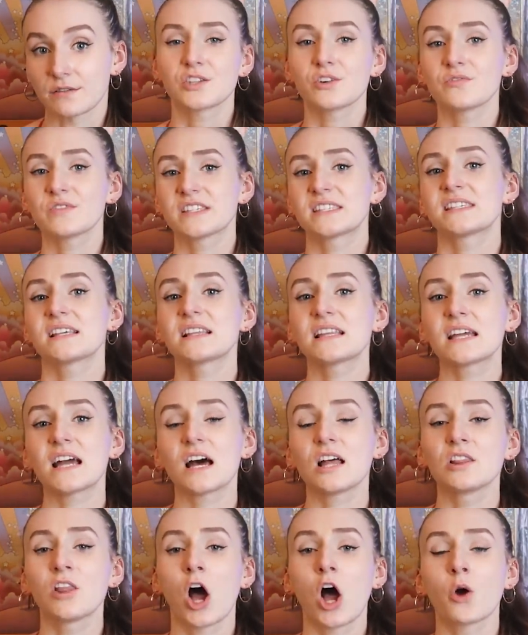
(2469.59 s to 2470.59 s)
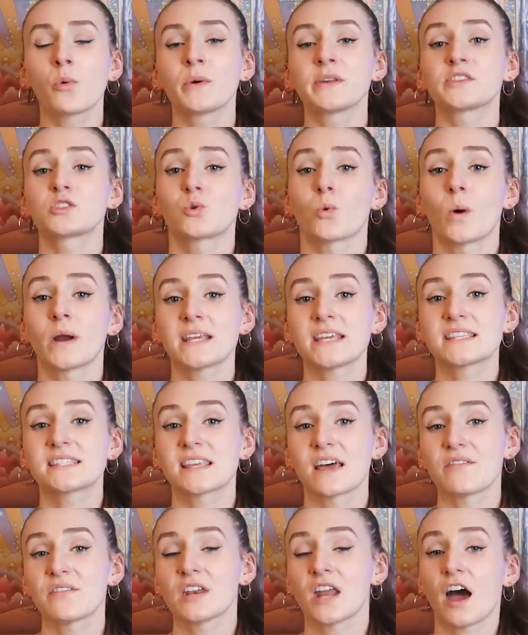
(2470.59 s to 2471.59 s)
So Vasily, along with
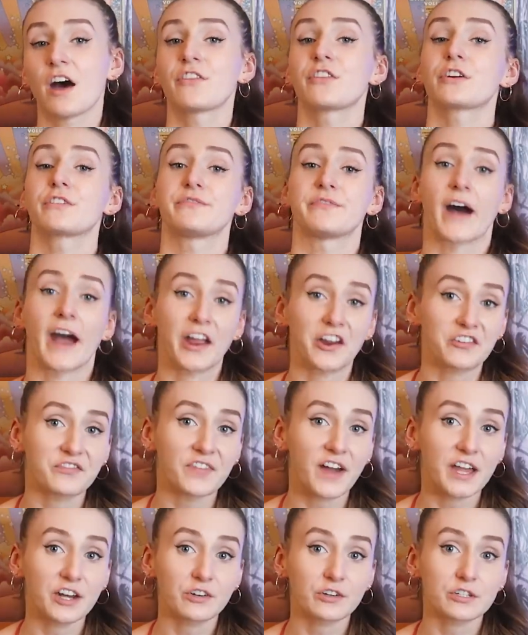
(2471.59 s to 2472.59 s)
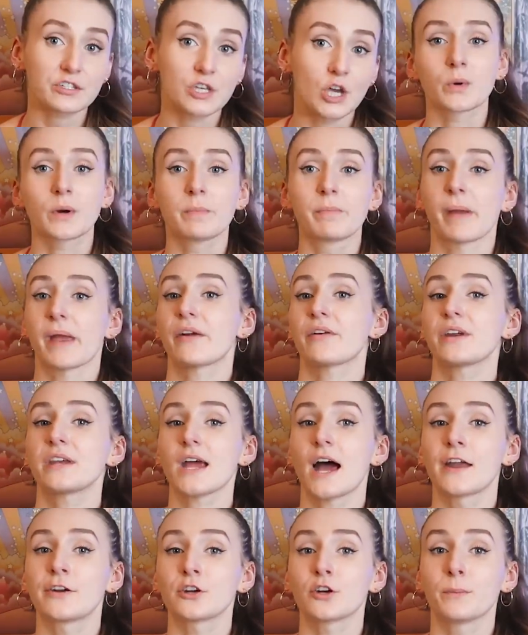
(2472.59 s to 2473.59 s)
27 other firefighters, were
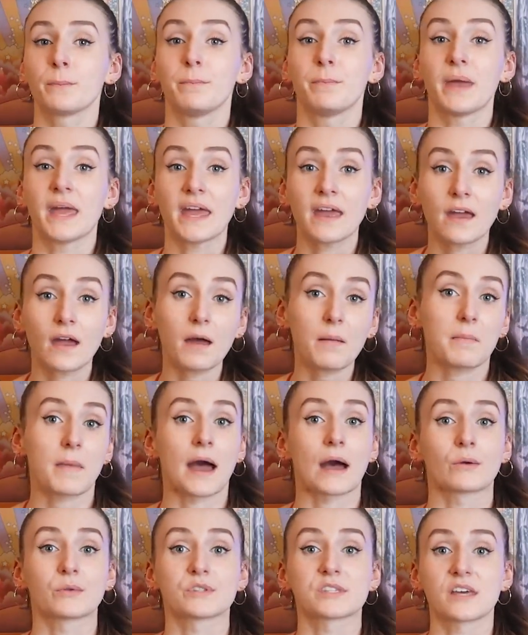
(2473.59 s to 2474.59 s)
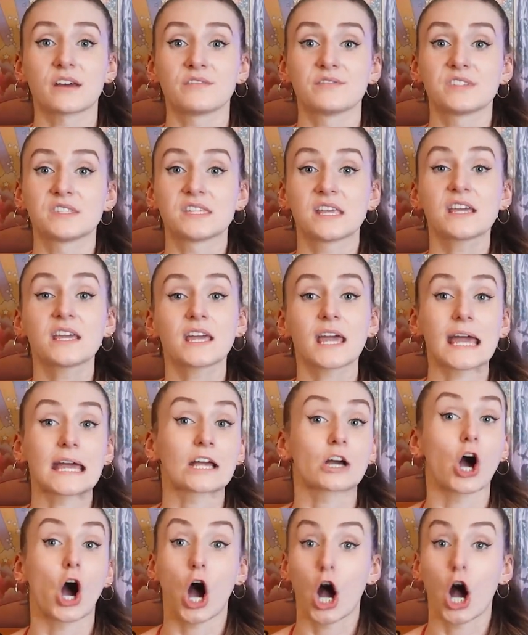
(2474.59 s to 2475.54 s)
buried under big amounts of zinc and